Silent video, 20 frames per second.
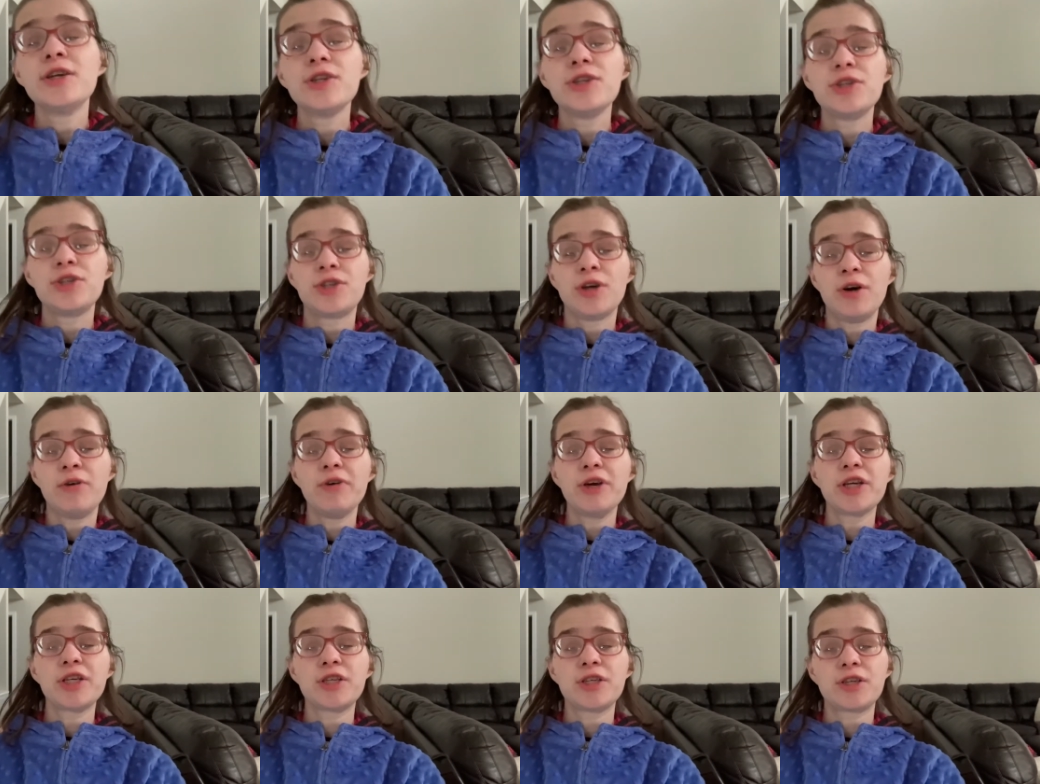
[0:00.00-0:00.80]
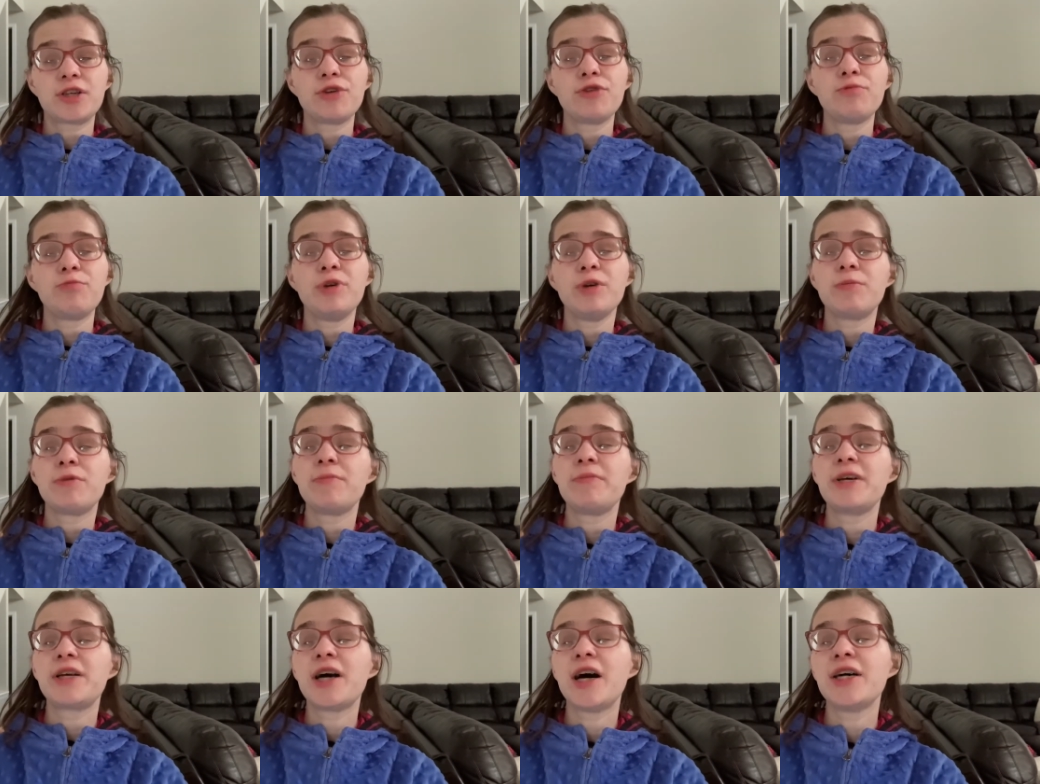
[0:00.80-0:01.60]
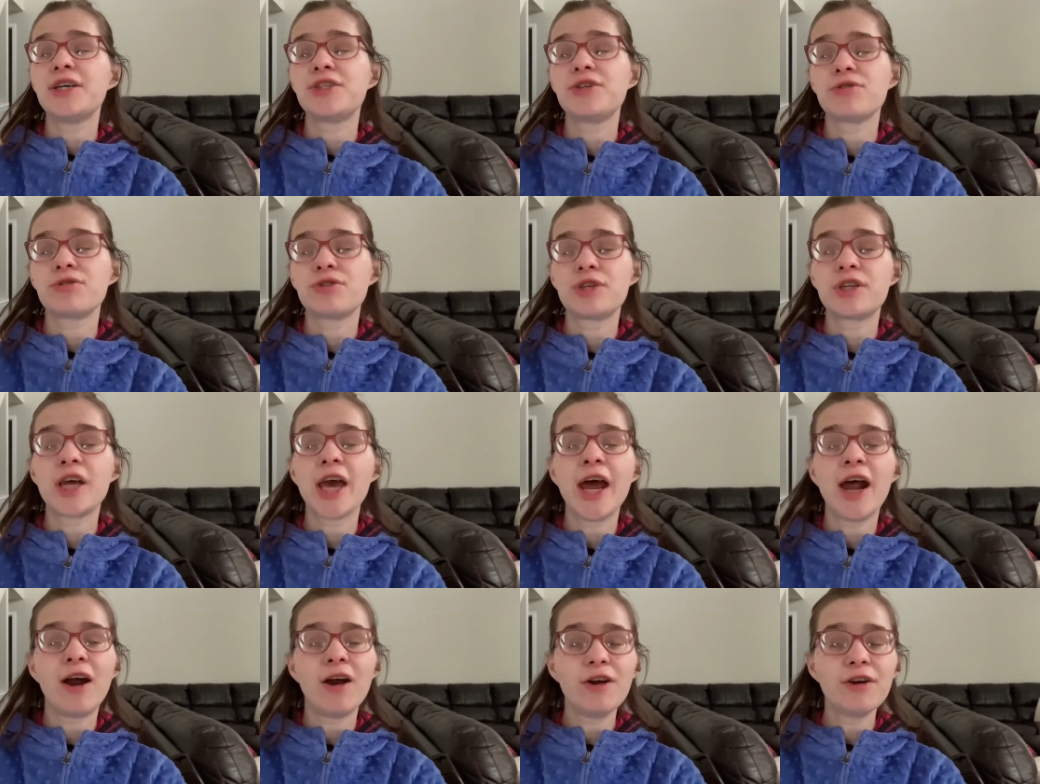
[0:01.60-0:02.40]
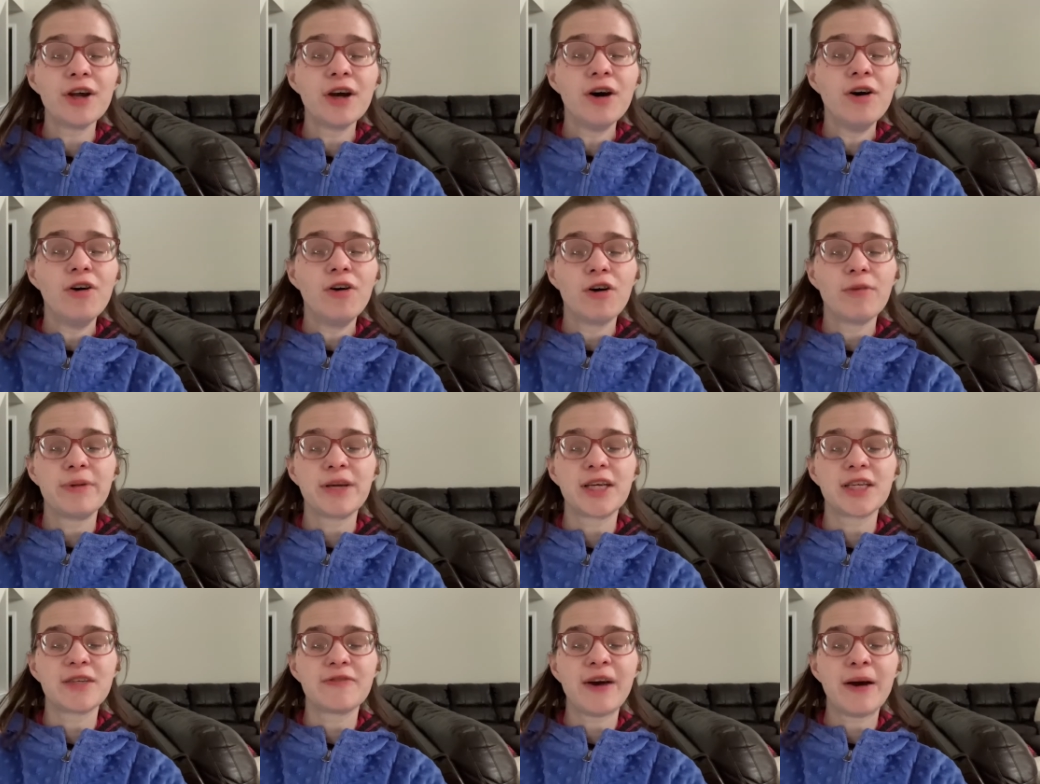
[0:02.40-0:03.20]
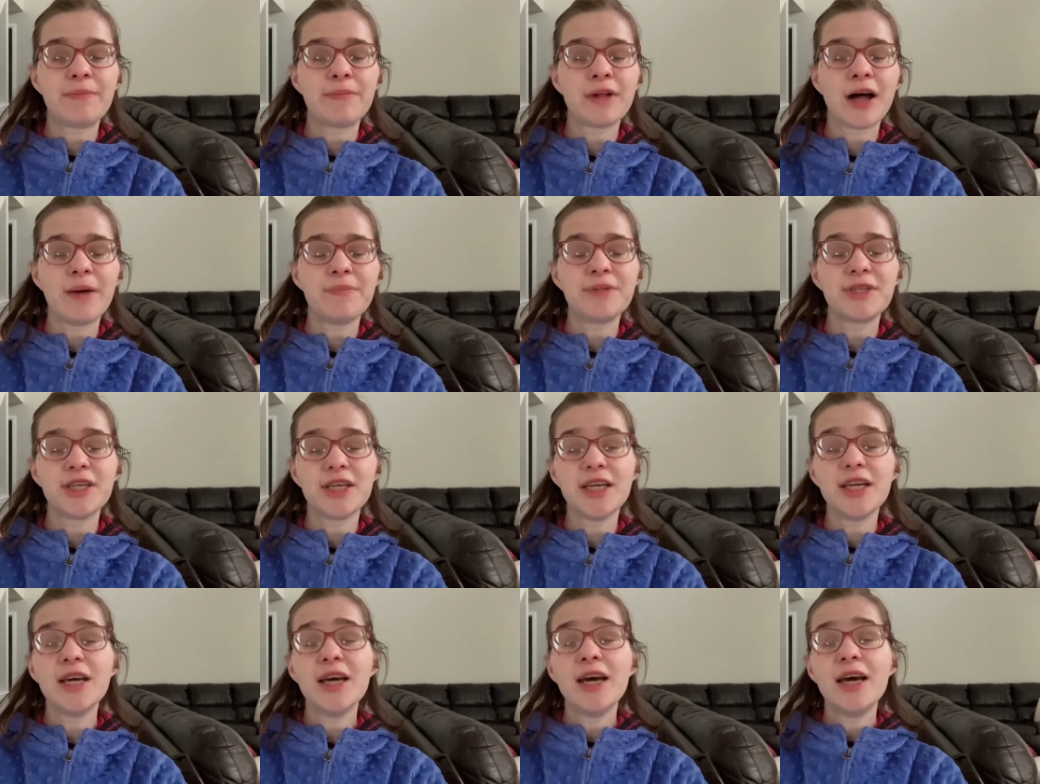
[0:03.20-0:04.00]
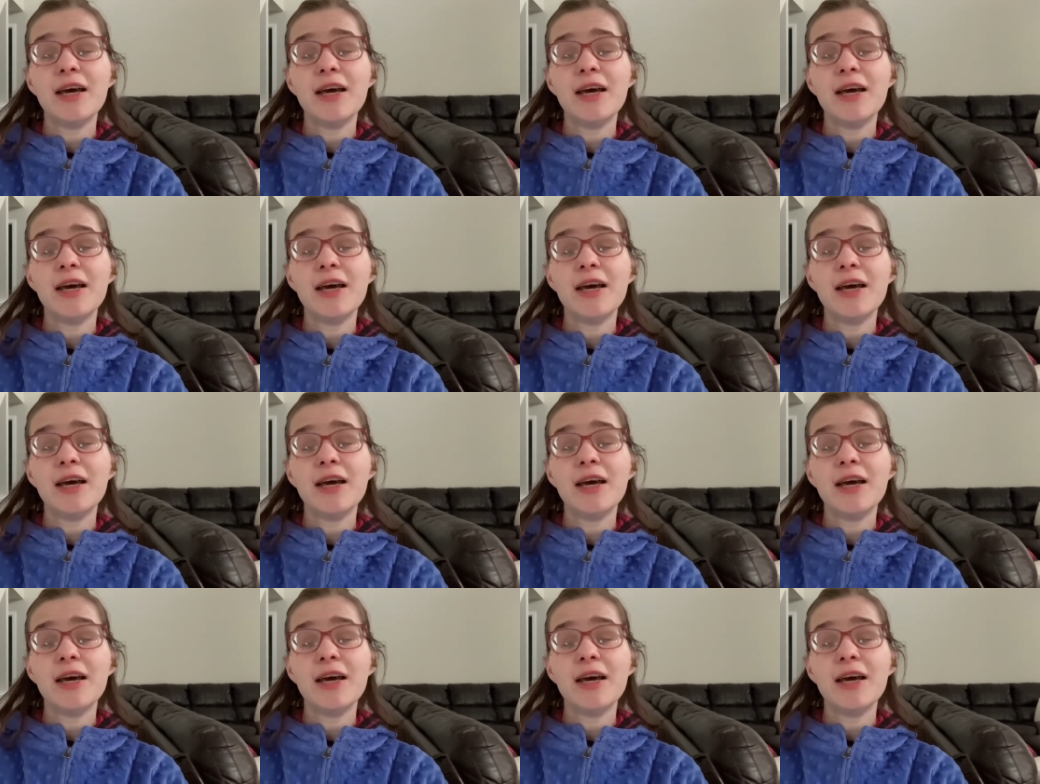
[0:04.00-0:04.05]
don't exclude people because you're scared or because of epilepsy.